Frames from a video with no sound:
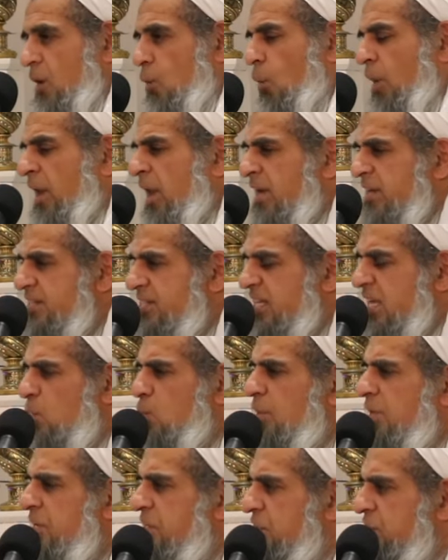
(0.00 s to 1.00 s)
When I say
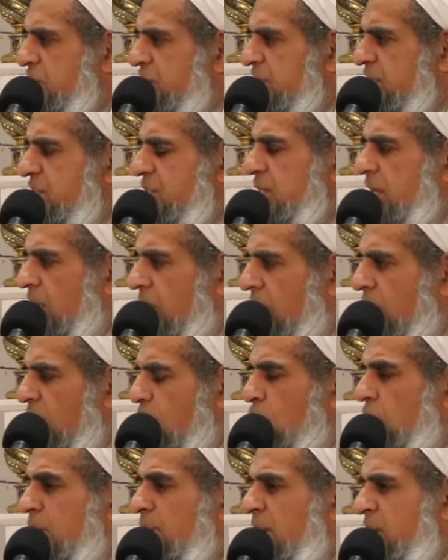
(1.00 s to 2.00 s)
we need to turn to
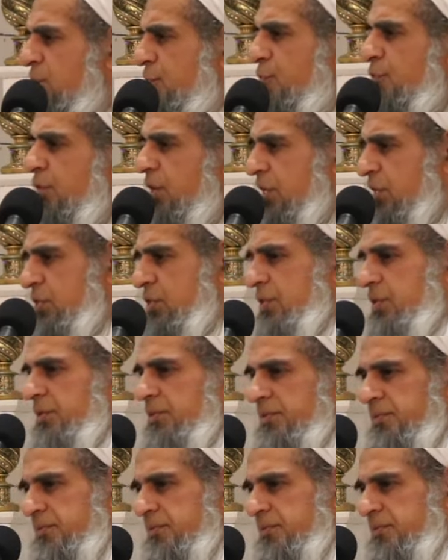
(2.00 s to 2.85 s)
Allah, what am I referring to?